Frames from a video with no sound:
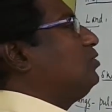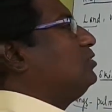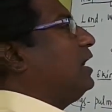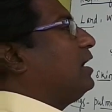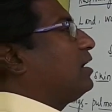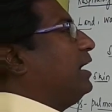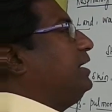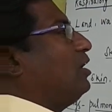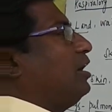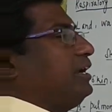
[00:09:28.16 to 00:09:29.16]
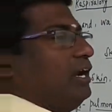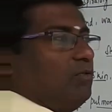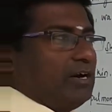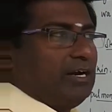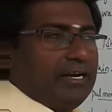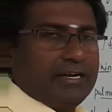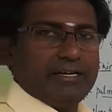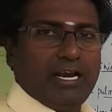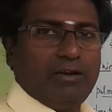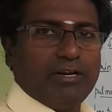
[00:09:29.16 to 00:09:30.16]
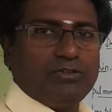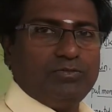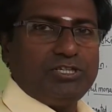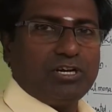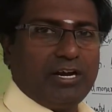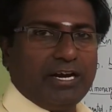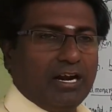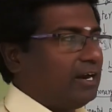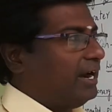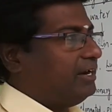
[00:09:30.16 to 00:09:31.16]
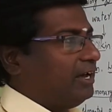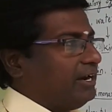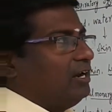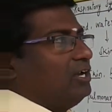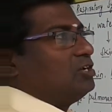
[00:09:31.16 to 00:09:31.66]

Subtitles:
to the right auricle only. Delivered to which auricle? Right auricle.